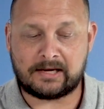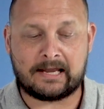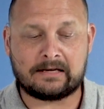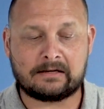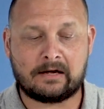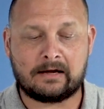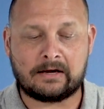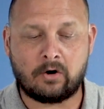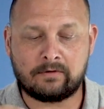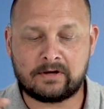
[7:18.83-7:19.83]

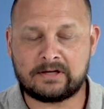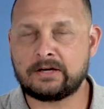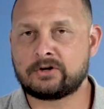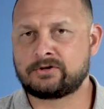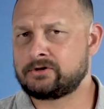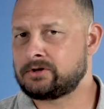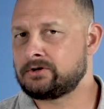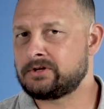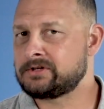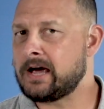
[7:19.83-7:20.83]
And over the years, the
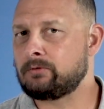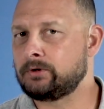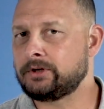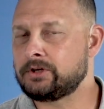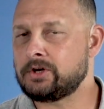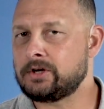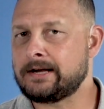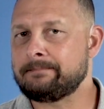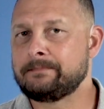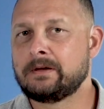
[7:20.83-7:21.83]
church has gotten really good
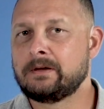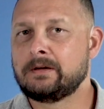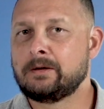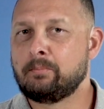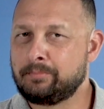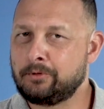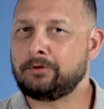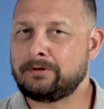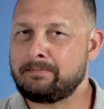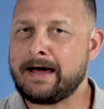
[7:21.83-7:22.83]
at
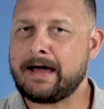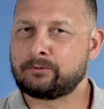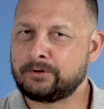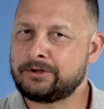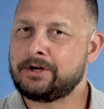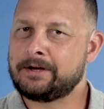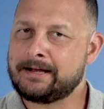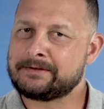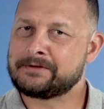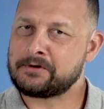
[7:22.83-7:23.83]
pulling back, really good
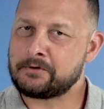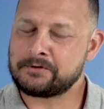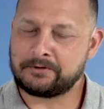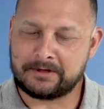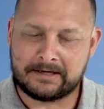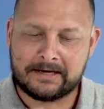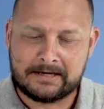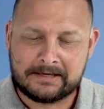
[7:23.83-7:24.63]
at socially